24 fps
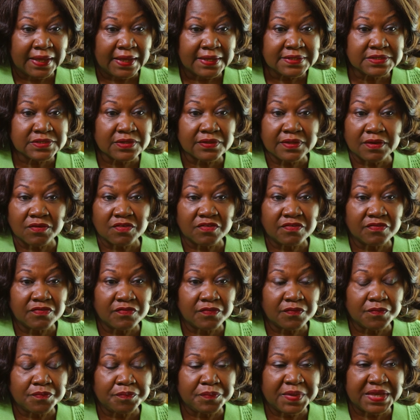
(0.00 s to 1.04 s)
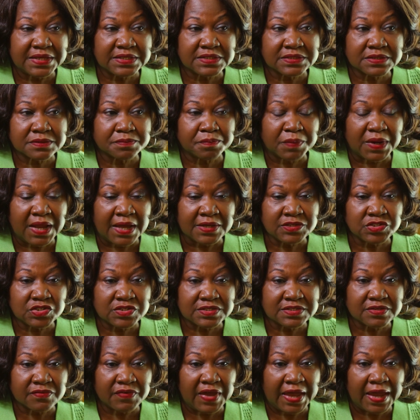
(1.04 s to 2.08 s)
So there were big
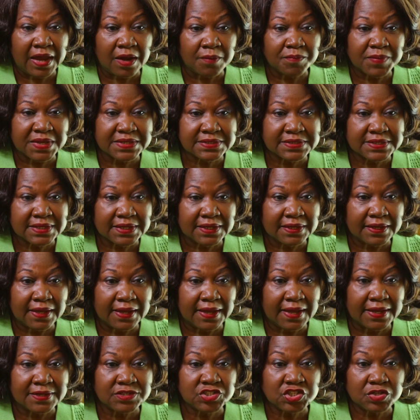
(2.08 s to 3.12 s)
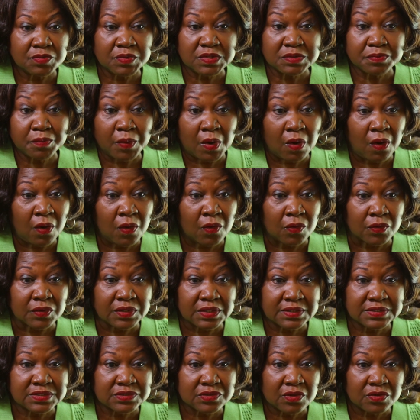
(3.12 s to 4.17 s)
splotches of hair missing, and she was bald
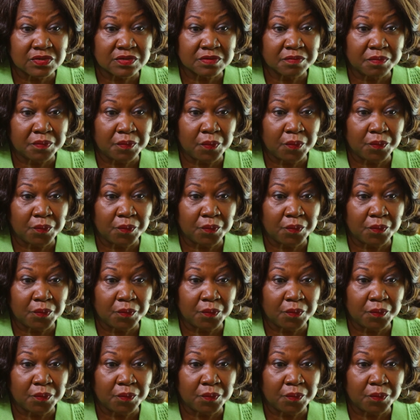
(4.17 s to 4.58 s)
in certain